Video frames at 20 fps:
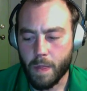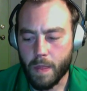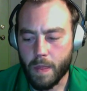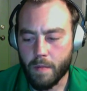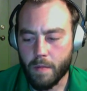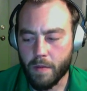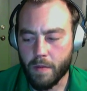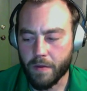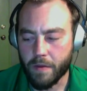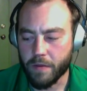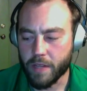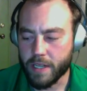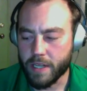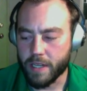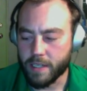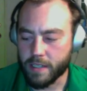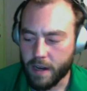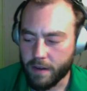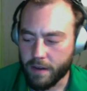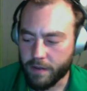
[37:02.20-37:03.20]
But for this
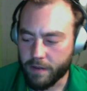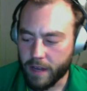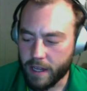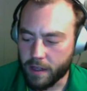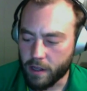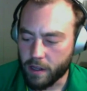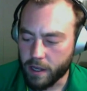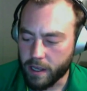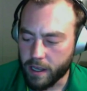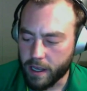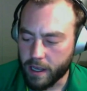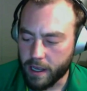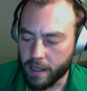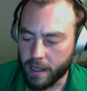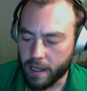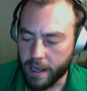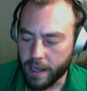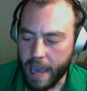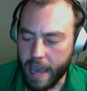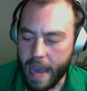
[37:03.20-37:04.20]
stuff and looking at
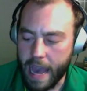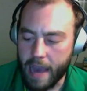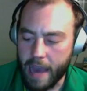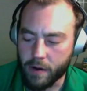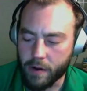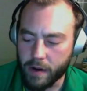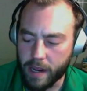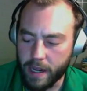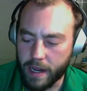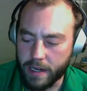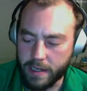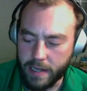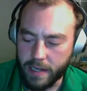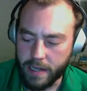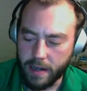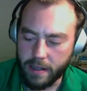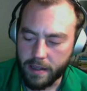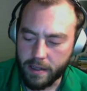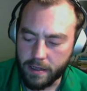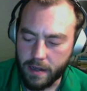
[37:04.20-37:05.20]
like aggregated
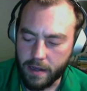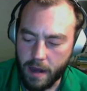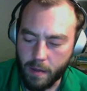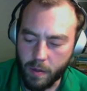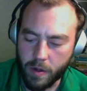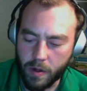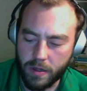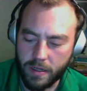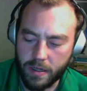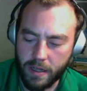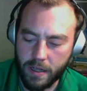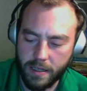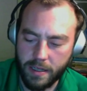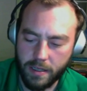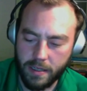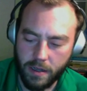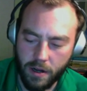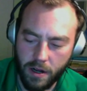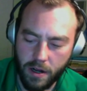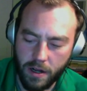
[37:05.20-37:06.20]
data that's not personalized
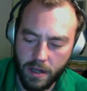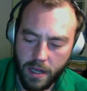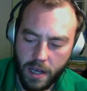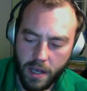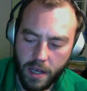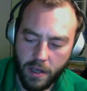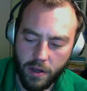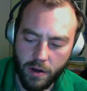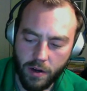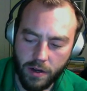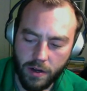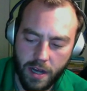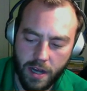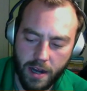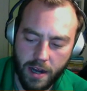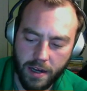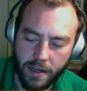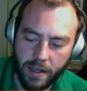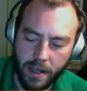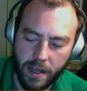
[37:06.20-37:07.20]
at all, you're
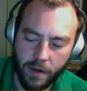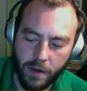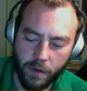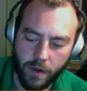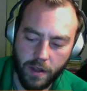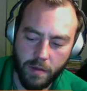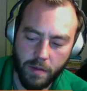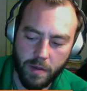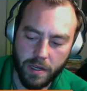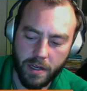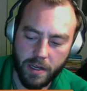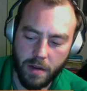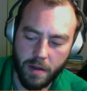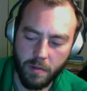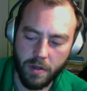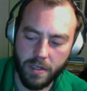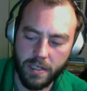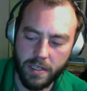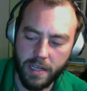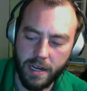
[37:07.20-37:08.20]
talking like really big
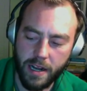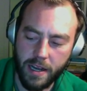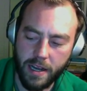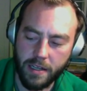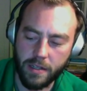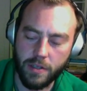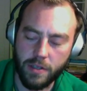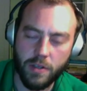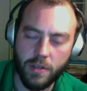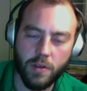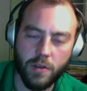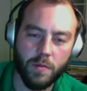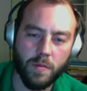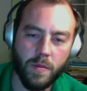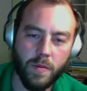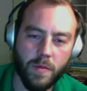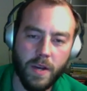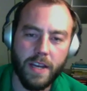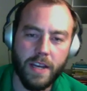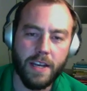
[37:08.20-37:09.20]
numbers, and I
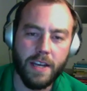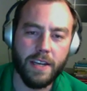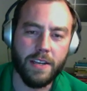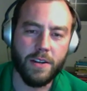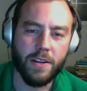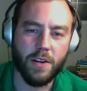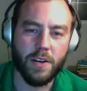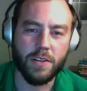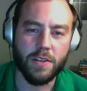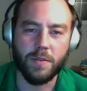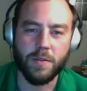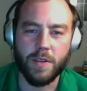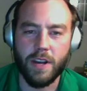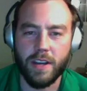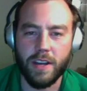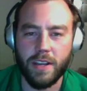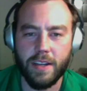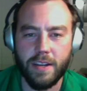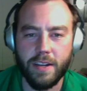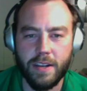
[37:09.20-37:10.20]
assume you're also
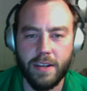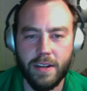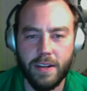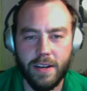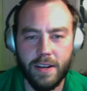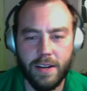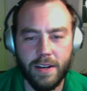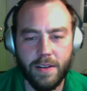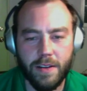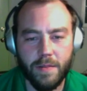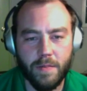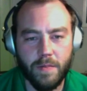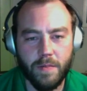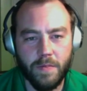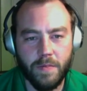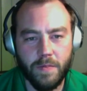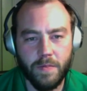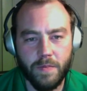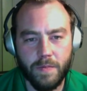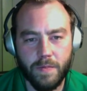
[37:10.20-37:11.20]
talking
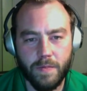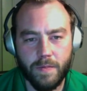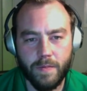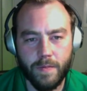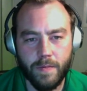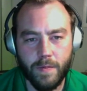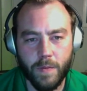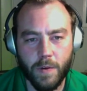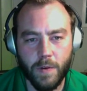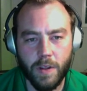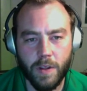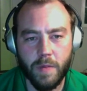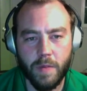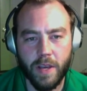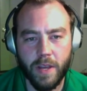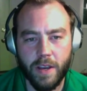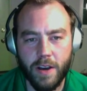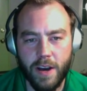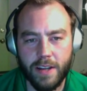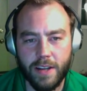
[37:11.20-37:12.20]
really
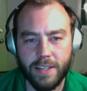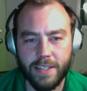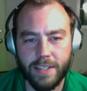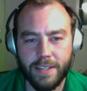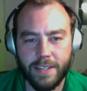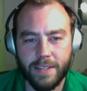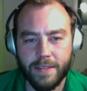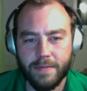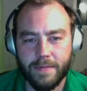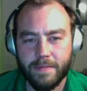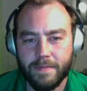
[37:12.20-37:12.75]
big costs.